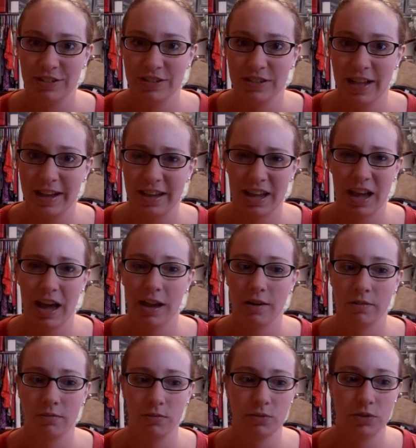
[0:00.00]
It's like, I
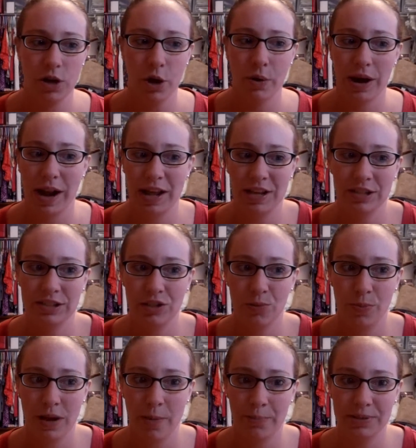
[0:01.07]
don't know, and I used to
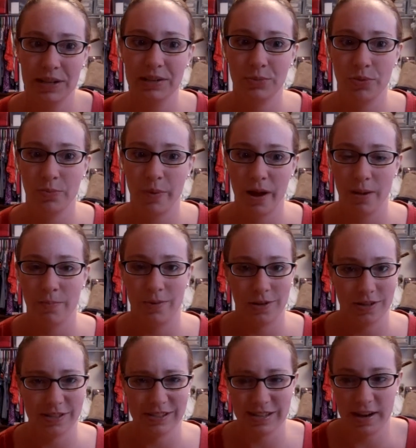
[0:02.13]
be obsessed with buying
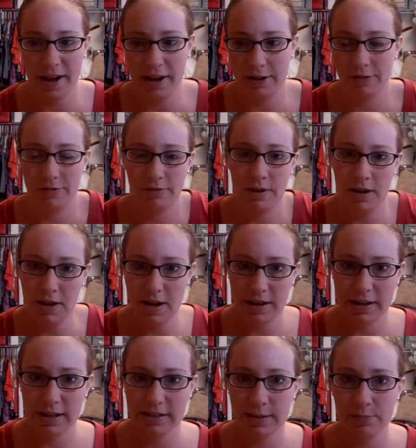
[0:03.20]
books, and I don't,
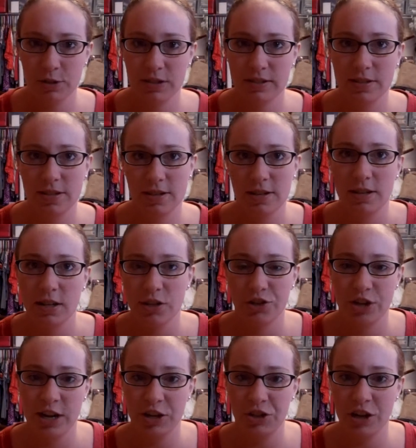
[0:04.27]
I guess I'm just
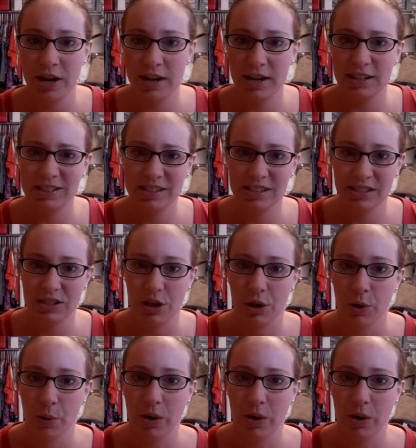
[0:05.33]
changing, I guess.